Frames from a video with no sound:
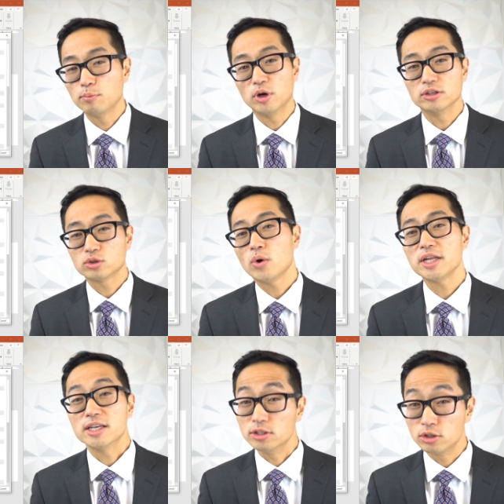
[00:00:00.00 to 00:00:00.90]
but
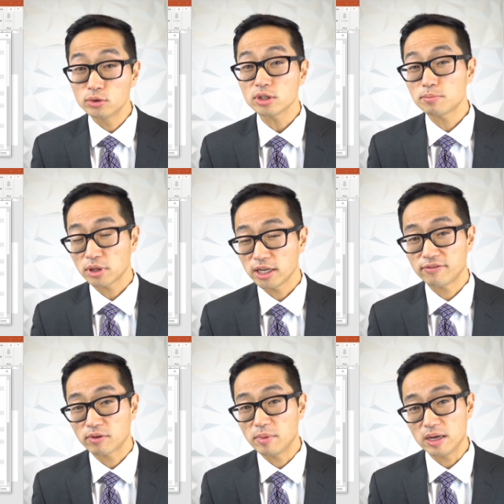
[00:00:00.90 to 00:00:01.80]
20 is usually plenty
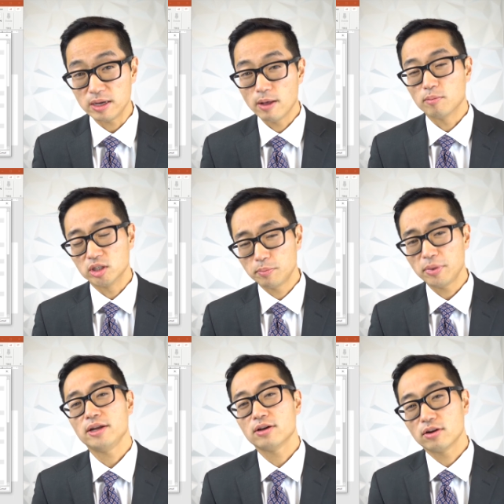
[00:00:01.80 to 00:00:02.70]
for me, but
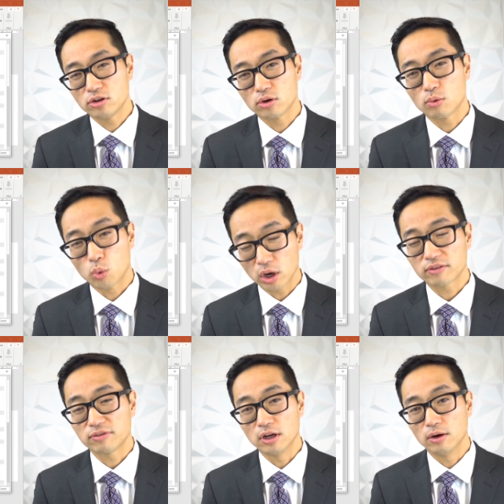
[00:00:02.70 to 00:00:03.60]
depending on your
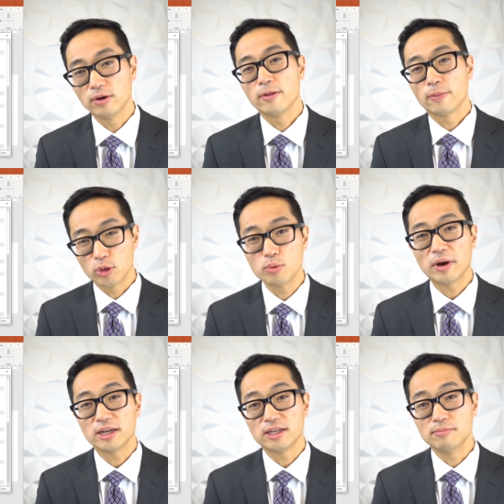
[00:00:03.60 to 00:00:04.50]
workflow, you
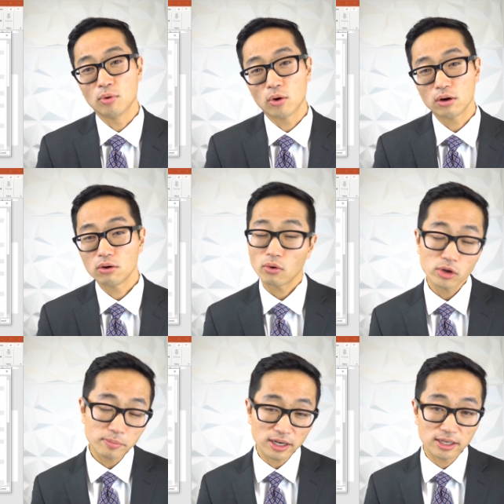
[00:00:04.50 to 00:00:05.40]
might need more or
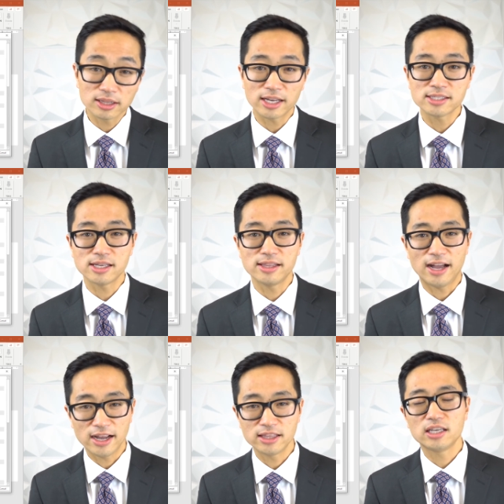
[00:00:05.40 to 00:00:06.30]
you might need less than
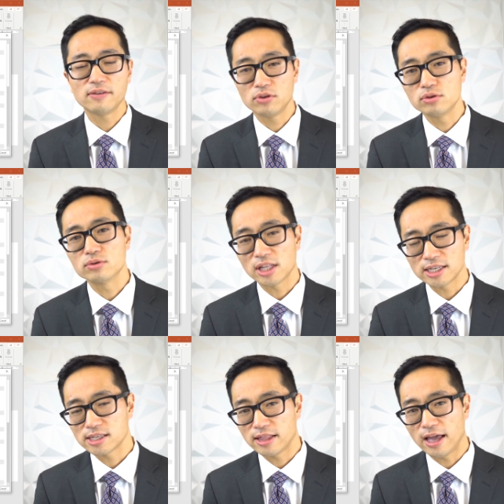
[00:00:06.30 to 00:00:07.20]
that. I think if you use
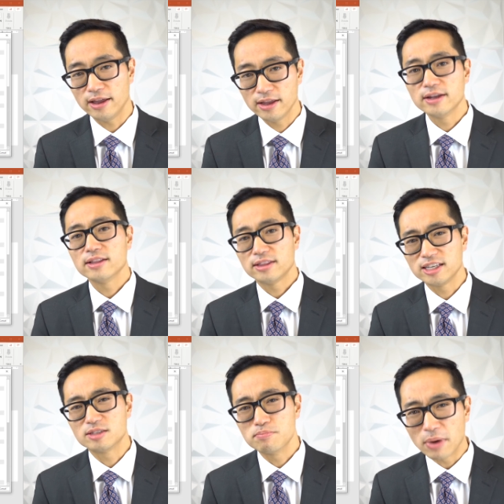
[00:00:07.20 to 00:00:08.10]
less than that,
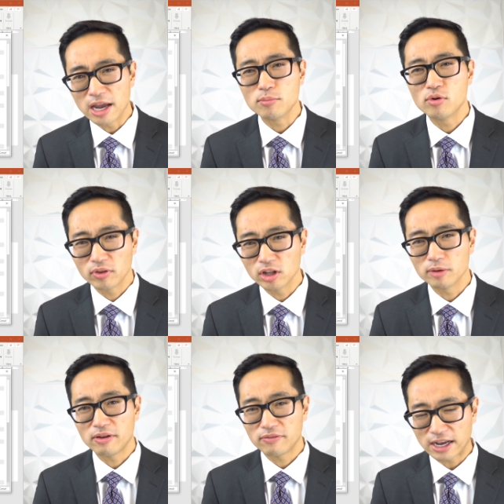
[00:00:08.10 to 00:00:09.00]
things might move a little
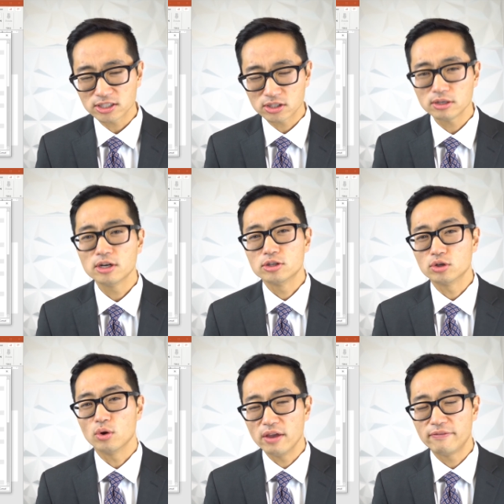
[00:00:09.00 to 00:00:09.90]
bit faster.
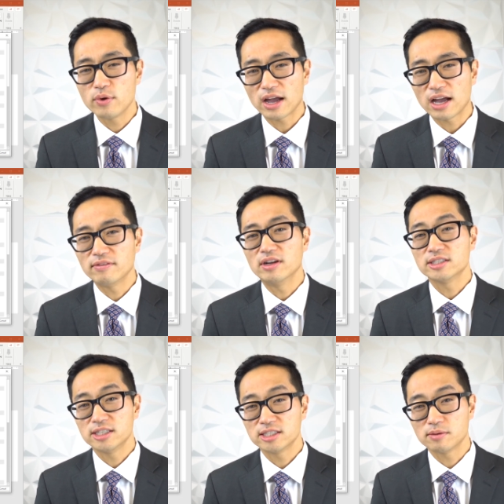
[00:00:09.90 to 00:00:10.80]
So if you have a
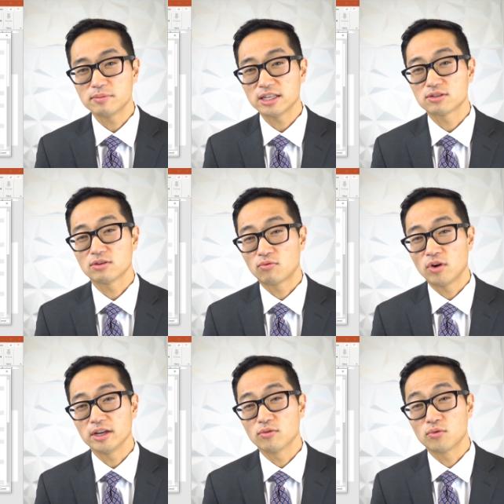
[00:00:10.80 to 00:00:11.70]
system that's
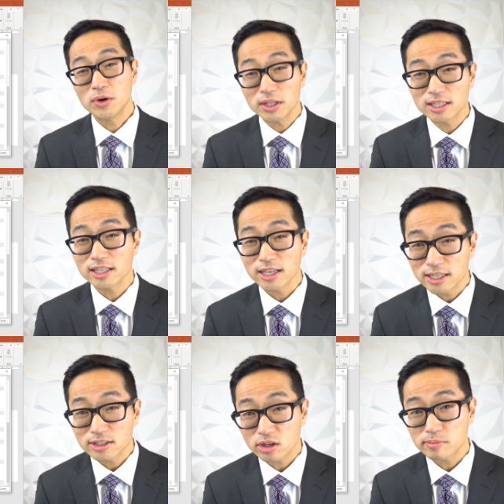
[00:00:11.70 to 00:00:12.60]
running really lean
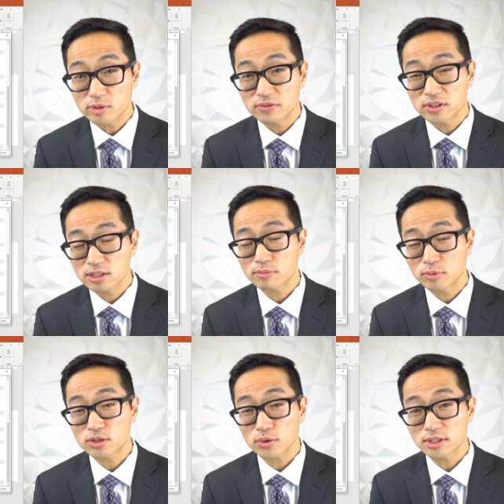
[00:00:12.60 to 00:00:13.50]
in terms of system
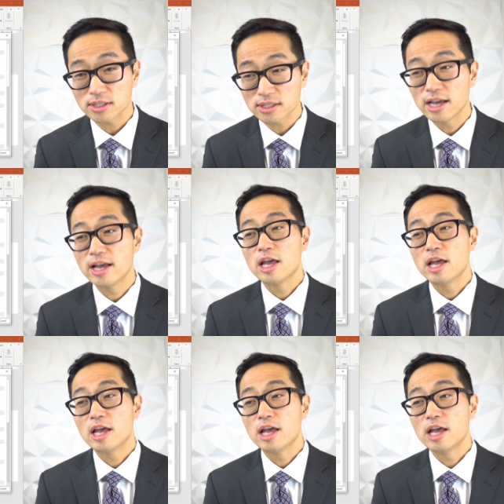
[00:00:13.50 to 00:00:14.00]
resources,